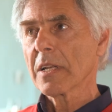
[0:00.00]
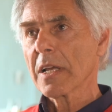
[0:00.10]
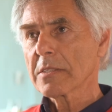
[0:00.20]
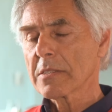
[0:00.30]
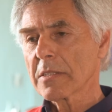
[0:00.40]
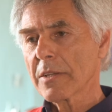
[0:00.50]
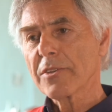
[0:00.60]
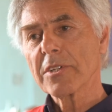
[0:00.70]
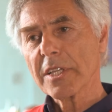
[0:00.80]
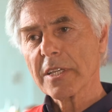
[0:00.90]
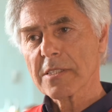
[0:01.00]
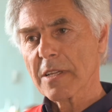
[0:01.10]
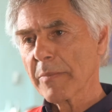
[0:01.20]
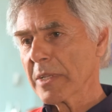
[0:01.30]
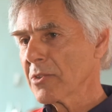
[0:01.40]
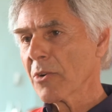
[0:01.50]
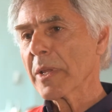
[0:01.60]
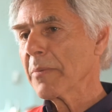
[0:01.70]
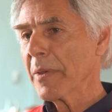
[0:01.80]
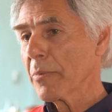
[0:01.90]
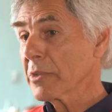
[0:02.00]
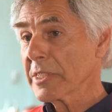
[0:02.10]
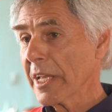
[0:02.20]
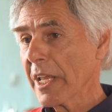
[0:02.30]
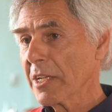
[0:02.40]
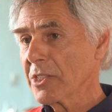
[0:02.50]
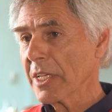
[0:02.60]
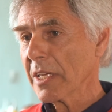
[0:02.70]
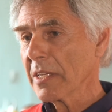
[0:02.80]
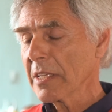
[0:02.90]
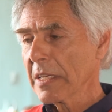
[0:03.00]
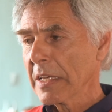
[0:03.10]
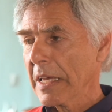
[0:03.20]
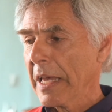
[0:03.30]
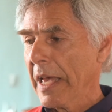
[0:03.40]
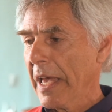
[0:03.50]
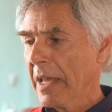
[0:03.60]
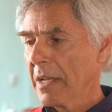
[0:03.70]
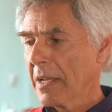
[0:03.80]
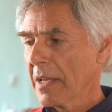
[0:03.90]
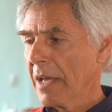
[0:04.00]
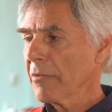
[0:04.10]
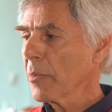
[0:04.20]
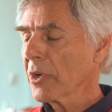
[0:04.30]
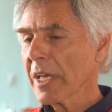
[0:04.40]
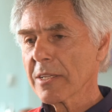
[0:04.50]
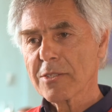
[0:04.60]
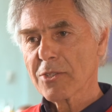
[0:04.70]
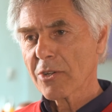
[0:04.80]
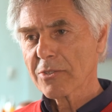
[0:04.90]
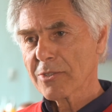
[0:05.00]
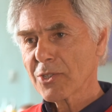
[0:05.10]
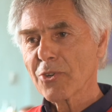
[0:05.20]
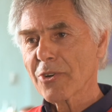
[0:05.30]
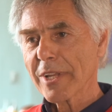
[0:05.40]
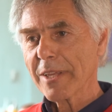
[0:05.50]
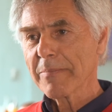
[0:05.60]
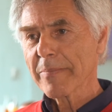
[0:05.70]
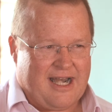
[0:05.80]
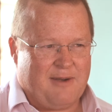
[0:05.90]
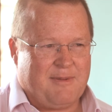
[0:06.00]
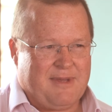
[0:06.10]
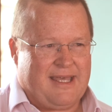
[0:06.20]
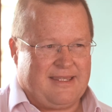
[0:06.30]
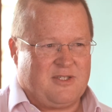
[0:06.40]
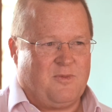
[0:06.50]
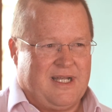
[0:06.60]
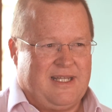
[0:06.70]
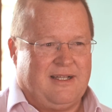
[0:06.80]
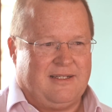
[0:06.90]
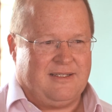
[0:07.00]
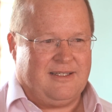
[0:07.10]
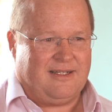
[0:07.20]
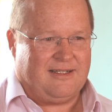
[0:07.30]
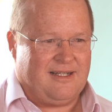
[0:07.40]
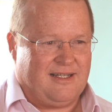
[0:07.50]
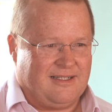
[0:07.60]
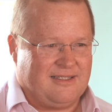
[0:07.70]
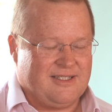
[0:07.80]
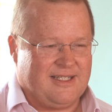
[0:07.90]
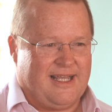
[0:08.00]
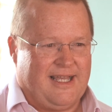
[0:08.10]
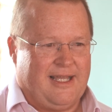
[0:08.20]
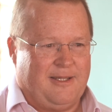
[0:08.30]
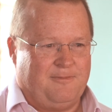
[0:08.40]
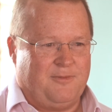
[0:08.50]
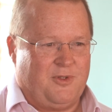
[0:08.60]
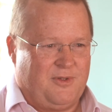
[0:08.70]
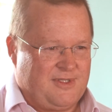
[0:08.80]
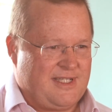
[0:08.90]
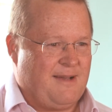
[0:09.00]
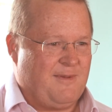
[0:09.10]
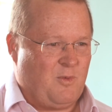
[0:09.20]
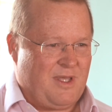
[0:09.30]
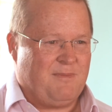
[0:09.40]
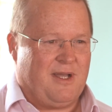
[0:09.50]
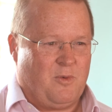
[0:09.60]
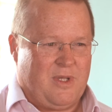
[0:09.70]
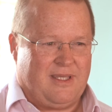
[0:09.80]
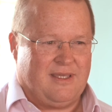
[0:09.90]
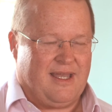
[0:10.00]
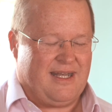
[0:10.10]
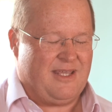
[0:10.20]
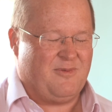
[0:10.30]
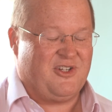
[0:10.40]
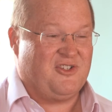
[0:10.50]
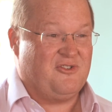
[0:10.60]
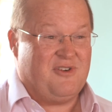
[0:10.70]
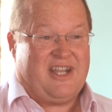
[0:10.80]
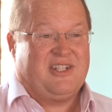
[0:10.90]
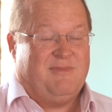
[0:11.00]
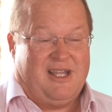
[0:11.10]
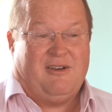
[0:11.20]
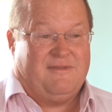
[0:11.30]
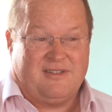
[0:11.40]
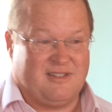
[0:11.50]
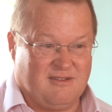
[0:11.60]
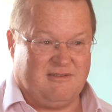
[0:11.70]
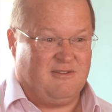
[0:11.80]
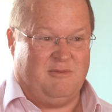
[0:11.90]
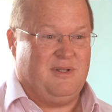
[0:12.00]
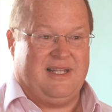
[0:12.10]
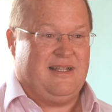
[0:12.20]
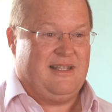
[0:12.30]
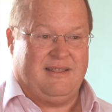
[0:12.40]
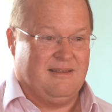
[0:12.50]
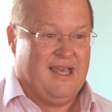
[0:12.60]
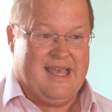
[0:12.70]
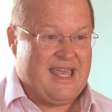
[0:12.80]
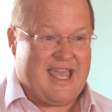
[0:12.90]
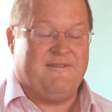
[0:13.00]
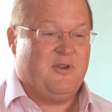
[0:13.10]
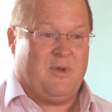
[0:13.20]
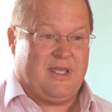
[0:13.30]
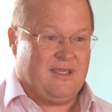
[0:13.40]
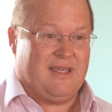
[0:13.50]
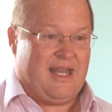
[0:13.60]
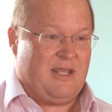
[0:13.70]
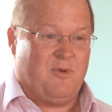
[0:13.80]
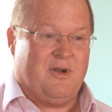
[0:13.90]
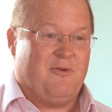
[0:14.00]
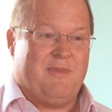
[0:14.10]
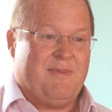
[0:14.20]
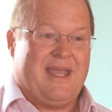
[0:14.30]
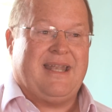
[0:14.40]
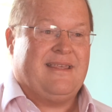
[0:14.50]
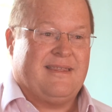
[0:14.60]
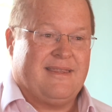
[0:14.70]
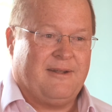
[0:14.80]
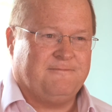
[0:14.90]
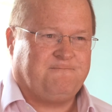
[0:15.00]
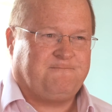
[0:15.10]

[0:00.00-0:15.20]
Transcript: The last 30 years I've met so many people with ADHD, and everybody has his own story. I remember I had this one young client who used to come in week by week, and he would trash my office completely every week, and he wouldn't remember anything that